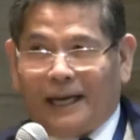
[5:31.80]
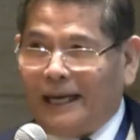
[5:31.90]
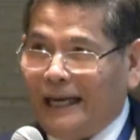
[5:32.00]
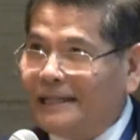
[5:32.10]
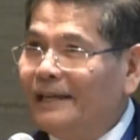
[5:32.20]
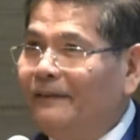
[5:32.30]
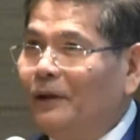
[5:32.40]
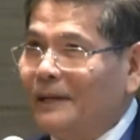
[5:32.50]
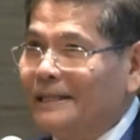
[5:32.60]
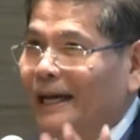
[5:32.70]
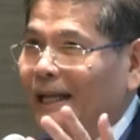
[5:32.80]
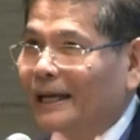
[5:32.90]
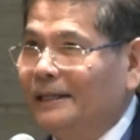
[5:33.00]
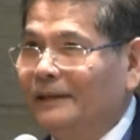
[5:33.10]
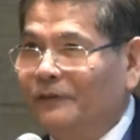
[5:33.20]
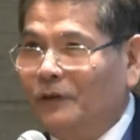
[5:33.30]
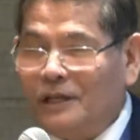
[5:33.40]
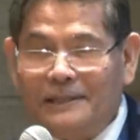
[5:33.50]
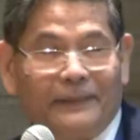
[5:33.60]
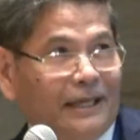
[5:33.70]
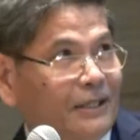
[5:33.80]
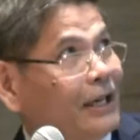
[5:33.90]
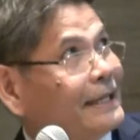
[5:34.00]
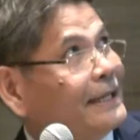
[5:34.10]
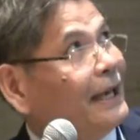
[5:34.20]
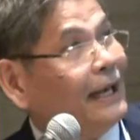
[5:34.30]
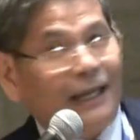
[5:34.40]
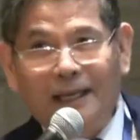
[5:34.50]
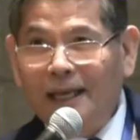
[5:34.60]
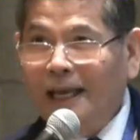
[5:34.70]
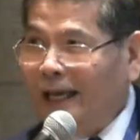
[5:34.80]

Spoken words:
Connectivity was highlighted, of course, by the city.